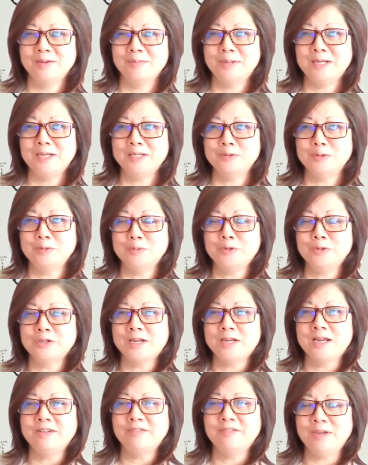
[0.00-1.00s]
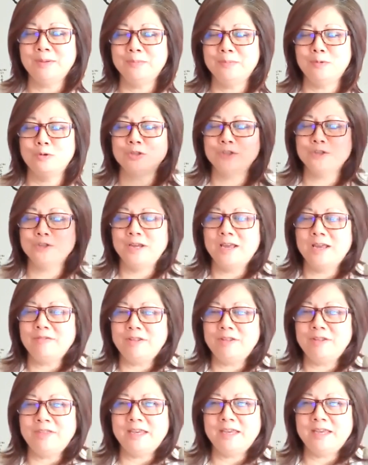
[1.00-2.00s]
Because when we're kind of emotional,
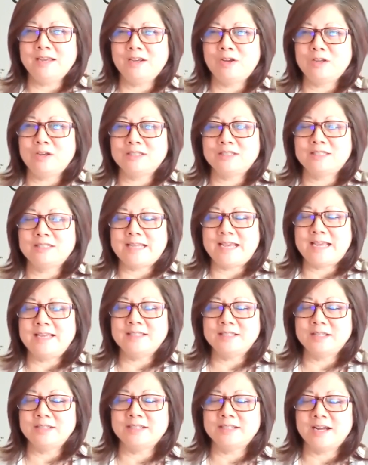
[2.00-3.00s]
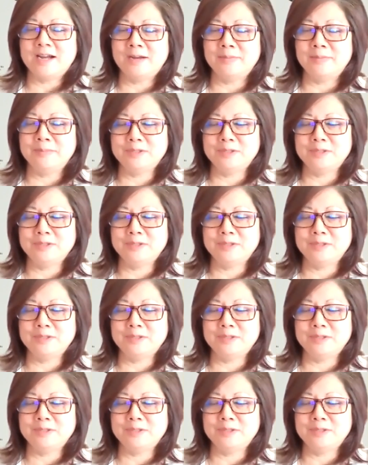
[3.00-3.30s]
everything stays on top.